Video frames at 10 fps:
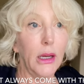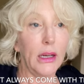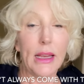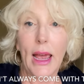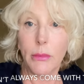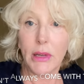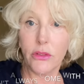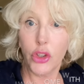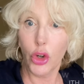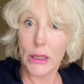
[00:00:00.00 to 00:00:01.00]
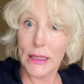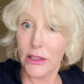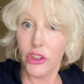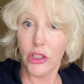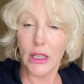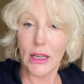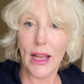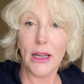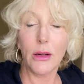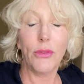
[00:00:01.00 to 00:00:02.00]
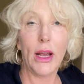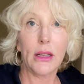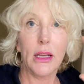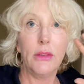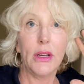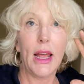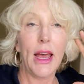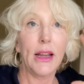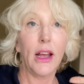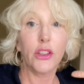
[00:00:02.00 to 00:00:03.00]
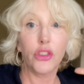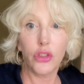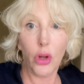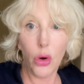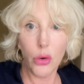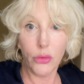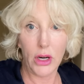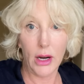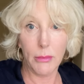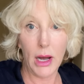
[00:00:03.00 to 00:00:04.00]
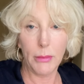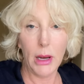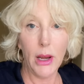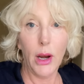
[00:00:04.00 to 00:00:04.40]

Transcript: cabinets, your kitchen, and in fact, I even had a stove come up